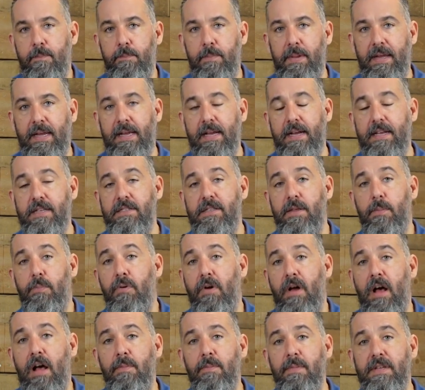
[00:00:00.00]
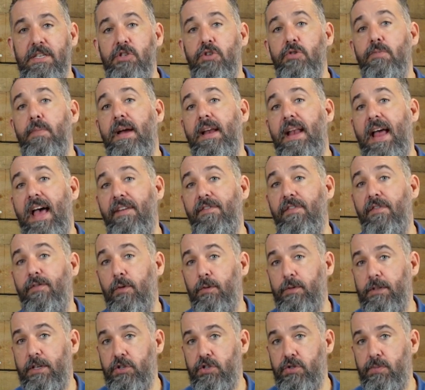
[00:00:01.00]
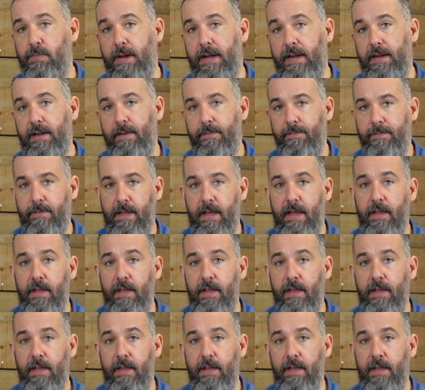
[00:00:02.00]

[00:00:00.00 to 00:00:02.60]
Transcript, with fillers: because the problem is you might have a voltage spike.